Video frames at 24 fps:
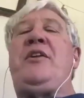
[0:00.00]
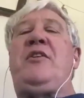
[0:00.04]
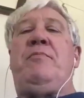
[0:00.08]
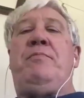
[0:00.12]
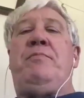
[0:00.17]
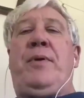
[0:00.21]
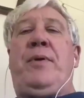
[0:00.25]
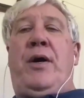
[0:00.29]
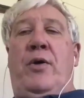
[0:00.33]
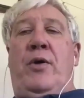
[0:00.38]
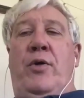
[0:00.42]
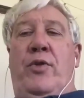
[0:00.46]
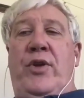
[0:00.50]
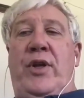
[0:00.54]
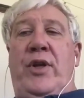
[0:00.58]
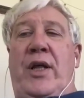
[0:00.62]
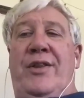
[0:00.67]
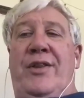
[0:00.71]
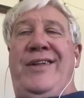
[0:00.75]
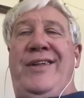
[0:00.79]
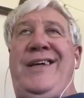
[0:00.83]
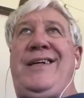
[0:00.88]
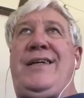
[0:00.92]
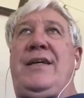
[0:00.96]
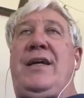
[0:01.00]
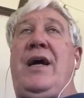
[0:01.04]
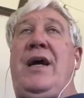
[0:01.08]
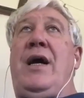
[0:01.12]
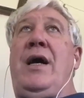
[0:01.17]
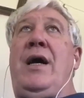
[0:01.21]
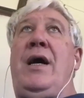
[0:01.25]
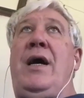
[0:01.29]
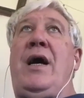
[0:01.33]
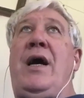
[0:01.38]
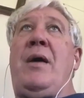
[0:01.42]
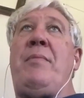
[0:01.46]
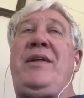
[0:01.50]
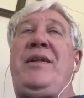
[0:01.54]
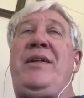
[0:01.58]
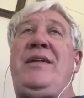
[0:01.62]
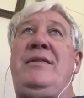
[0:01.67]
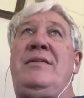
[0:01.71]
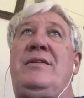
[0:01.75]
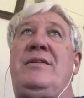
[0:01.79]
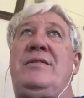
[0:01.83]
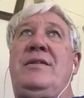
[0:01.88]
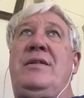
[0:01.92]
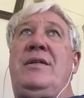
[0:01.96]
of both. And I think, I
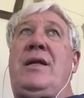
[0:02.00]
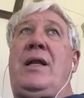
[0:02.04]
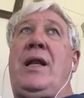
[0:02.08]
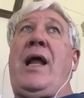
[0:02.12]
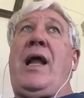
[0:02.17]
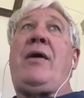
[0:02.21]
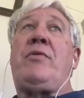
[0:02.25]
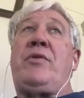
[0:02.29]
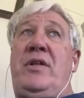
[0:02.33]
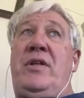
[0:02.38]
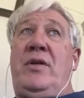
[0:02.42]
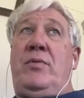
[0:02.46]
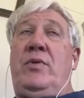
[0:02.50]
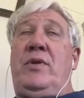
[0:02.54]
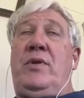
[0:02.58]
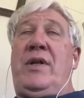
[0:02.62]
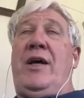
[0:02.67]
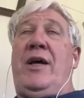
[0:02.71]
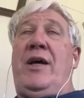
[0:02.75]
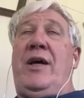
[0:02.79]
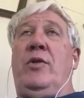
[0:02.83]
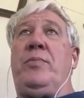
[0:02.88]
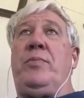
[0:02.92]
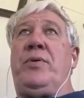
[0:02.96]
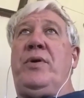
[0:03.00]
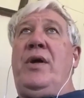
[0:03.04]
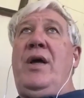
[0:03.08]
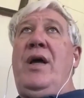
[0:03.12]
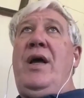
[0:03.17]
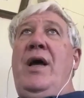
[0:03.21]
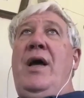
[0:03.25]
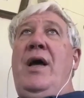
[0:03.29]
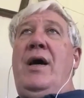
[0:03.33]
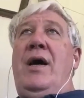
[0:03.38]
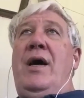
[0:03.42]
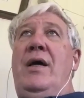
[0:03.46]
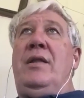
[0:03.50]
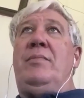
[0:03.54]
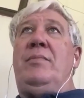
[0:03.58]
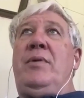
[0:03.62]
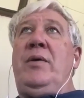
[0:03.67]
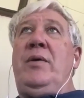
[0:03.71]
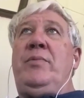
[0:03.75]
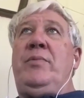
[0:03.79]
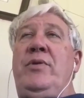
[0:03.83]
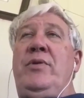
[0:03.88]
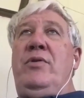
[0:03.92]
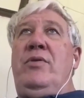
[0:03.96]
mean, clarity would help. At the
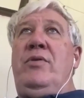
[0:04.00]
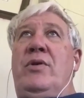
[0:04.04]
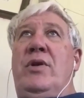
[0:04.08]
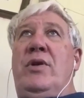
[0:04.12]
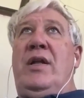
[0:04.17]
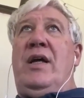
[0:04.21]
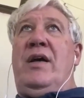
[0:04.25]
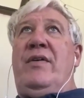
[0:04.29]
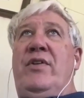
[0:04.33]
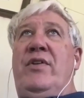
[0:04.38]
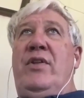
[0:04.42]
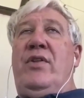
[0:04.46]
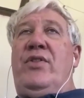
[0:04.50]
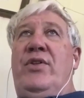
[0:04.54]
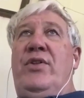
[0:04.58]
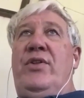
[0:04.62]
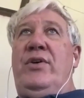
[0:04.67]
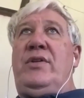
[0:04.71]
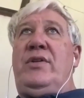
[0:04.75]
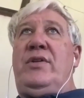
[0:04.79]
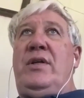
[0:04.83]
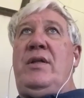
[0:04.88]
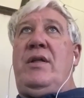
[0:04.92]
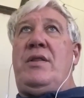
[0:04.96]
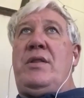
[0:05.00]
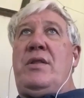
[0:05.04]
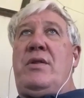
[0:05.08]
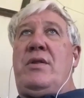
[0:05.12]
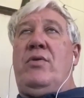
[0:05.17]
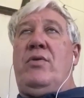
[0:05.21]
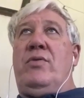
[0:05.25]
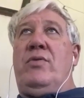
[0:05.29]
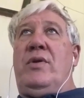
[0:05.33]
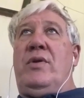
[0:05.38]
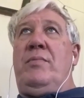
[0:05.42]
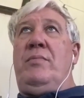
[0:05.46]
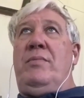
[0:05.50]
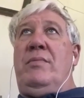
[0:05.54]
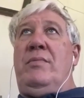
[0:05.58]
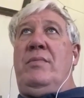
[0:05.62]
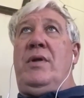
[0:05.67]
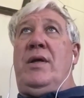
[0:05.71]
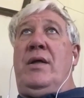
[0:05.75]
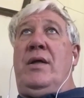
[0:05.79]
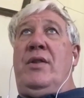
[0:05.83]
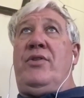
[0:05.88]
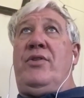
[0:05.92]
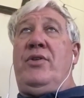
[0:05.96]
moment, you can have a
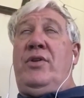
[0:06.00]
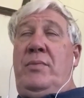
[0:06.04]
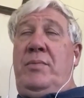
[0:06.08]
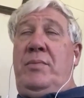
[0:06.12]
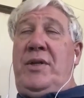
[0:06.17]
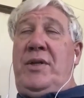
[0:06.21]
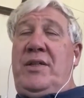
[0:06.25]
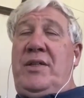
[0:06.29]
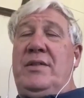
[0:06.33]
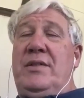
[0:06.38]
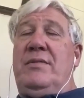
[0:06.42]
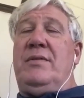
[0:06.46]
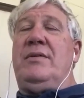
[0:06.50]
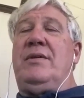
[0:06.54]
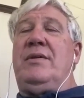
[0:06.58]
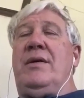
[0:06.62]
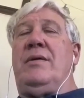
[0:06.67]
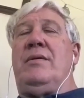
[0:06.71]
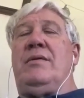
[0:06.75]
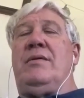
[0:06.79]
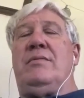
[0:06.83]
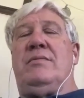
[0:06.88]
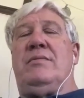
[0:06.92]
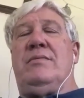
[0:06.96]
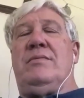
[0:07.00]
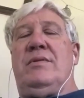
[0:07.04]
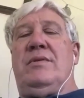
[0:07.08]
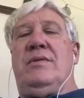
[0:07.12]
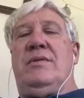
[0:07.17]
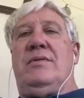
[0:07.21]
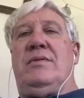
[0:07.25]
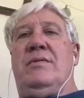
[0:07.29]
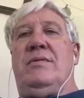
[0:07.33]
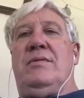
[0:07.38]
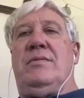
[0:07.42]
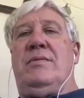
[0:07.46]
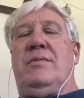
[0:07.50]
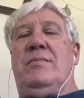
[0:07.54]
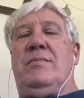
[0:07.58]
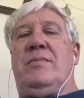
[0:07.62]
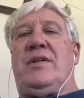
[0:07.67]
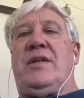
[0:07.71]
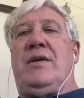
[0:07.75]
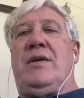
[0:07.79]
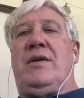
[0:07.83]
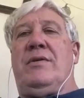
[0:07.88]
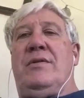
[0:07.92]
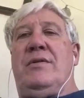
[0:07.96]
30-meter
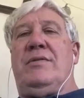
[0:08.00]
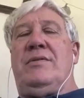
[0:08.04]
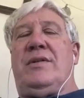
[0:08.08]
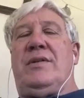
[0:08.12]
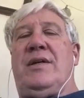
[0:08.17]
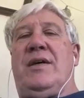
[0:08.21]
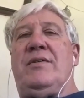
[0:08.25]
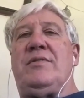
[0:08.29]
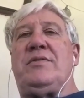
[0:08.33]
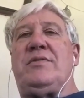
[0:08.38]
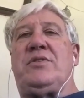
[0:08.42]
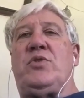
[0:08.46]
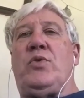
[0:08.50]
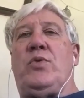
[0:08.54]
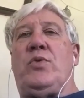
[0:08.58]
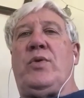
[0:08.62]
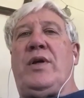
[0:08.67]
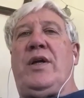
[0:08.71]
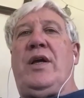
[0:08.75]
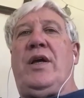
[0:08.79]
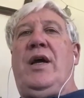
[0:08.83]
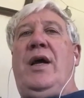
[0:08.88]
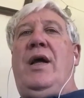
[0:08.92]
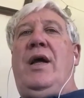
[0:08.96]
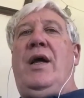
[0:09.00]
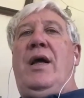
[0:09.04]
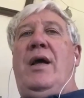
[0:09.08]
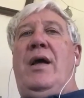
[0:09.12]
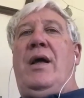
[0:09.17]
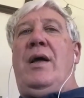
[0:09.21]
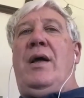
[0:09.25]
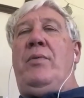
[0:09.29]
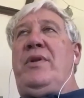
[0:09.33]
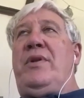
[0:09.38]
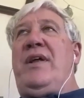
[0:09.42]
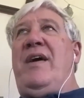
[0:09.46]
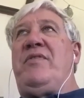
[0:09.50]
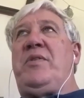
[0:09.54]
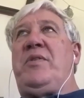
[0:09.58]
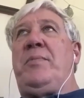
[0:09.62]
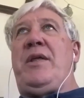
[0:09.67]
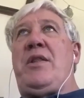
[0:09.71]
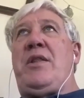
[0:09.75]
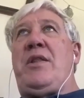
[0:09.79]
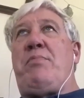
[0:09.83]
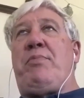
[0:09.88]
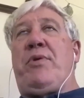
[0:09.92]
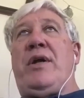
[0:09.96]
tower story. It would have to
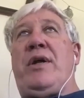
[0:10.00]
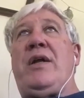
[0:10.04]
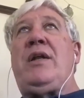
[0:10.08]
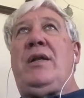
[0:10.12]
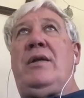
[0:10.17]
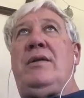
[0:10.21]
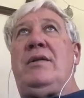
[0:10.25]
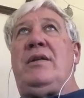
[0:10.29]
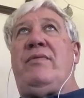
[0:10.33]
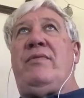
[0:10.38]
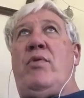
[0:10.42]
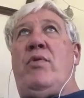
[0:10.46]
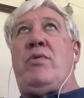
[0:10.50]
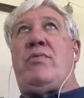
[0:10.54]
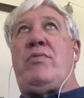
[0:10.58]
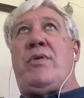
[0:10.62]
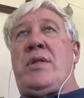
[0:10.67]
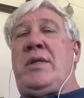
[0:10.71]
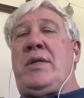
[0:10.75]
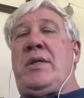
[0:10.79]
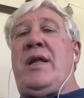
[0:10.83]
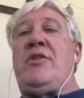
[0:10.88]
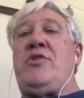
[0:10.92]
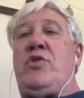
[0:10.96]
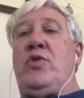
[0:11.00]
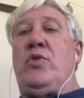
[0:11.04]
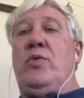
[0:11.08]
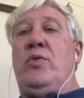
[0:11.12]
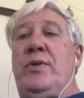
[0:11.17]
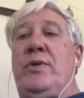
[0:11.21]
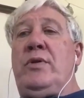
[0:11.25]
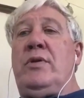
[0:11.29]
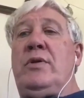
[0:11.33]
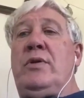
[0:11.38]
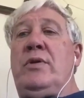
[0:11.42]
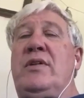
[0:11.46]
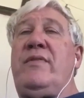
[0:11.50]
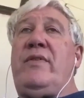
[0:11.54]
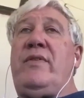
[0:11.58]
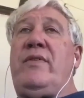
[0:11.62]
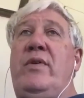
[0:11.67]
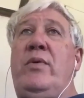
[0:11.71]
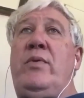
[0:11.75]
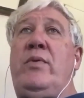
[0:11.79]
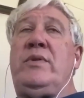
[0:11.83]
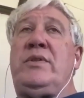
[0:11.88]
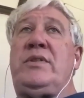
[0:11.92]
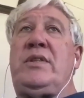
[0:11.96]
be sprinklered if it was residential, but not if
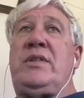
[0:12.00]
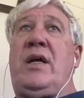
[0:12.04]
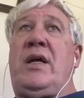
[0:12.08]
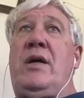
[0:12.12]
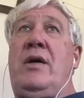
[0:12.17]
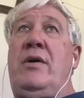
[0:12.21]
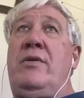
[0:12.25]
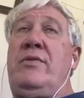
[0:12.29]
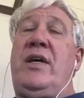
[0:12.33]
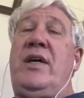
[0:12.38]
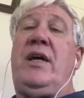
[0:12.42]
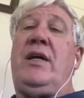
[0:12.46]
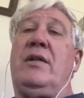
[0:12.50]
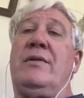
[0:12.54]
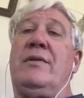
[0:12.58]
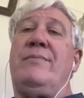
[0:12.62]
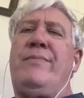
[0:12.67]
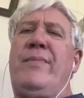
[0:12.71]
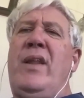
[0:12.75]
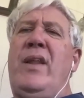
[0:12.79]
it was a hotel.